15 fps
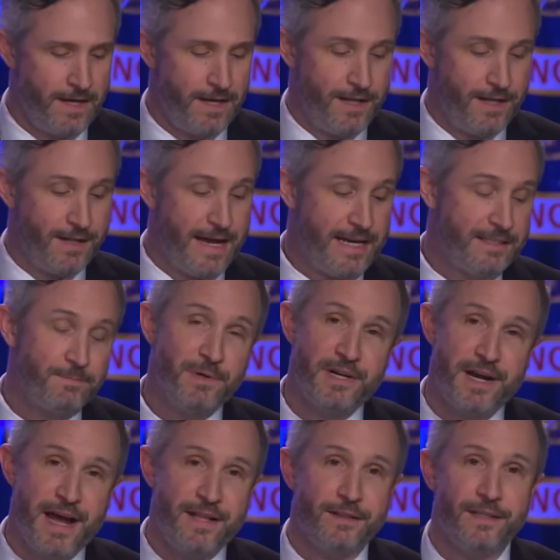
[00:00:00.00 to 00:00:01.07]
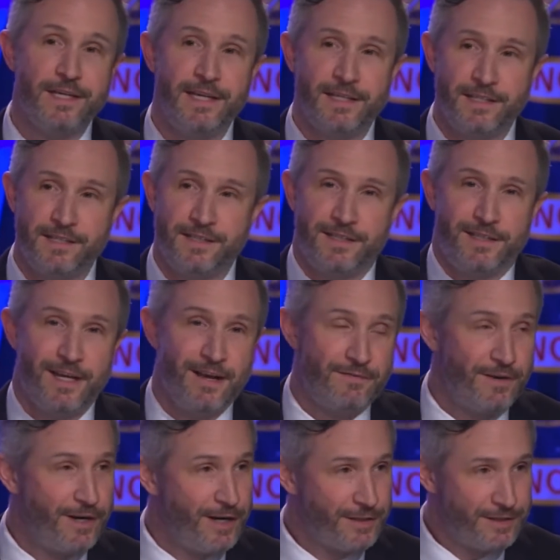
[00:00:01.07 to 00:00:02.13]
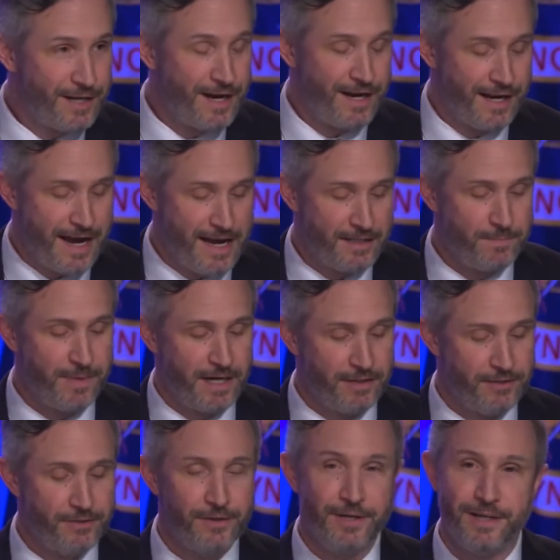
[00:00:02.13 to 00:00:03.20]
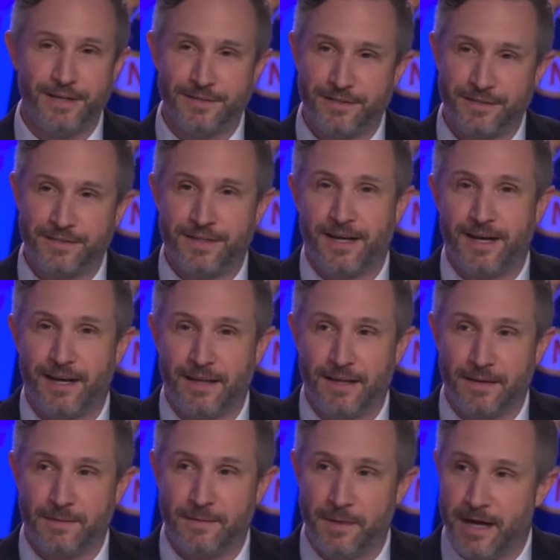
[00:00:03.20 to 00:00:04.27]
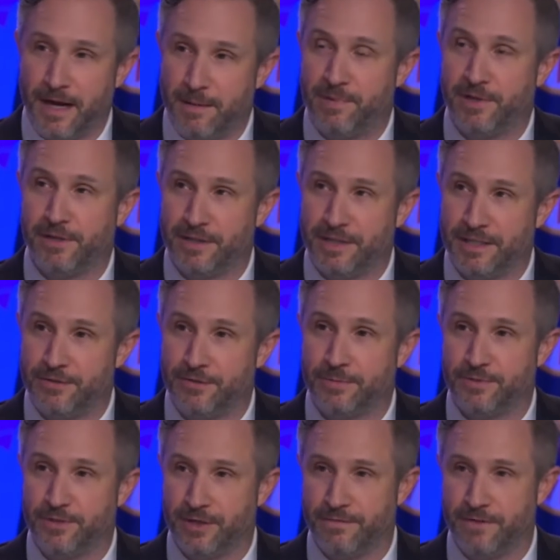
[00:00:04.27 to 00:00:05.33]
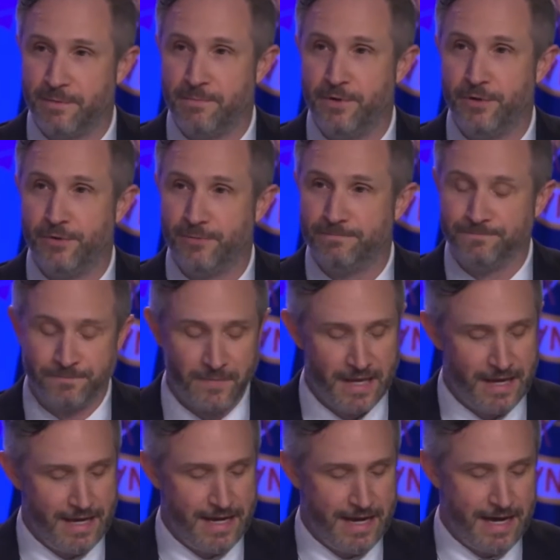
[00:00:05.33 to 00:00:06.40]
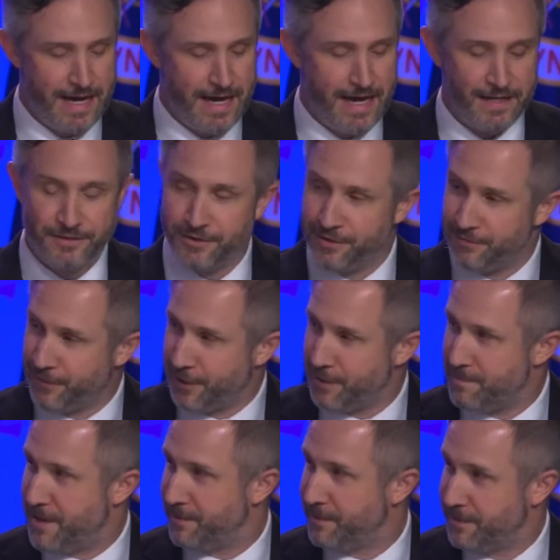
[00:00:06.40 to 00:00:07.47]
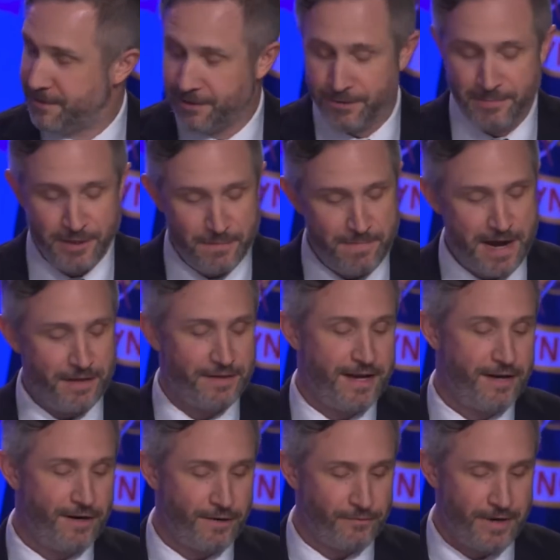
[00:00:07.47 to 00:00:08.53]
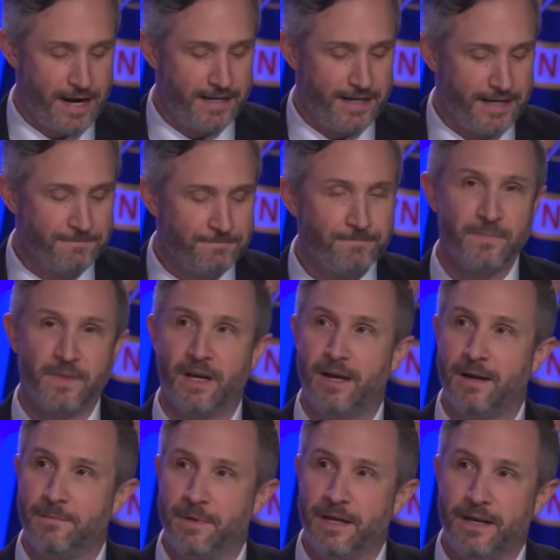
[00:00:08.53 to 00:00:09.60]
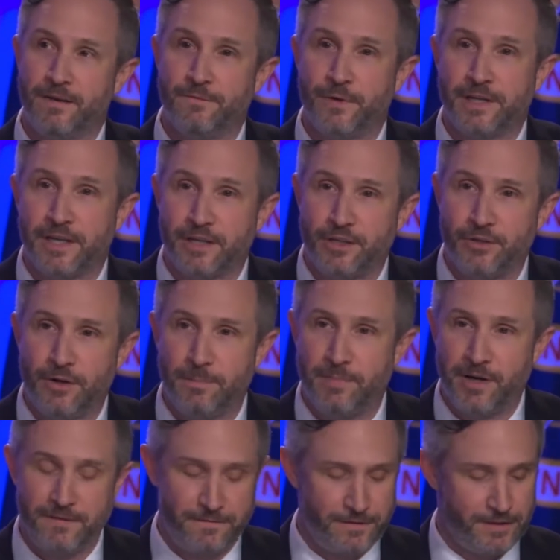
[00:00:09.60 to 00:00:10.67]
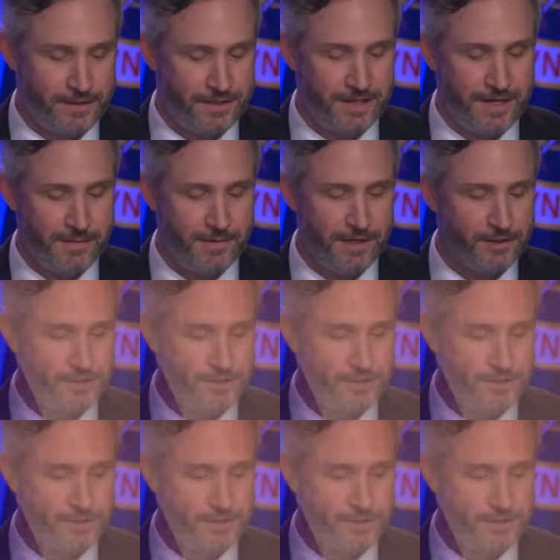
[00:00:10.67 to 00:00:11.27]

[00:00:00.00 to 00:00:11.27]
Last but not least, a very exciting aspect to it is uh, the ability to observe the moon. Uh, so you've heard a little bit about that already. Um, and if we could cue up our first image